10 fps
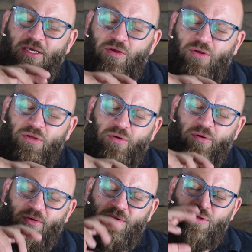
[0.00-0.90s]

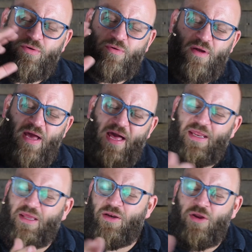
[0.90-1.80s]
You're how
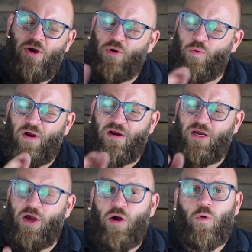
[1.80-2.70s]
do you know where to
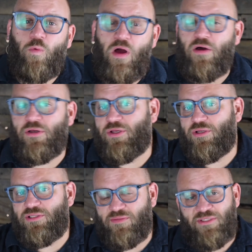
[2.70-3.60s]
go? Well,
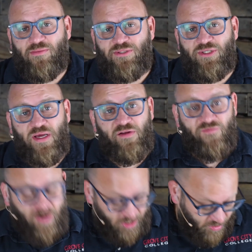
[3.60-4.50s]
sometimes you got to
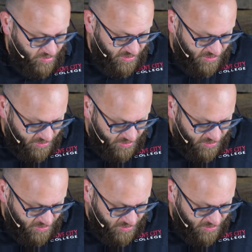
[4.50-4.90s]
follow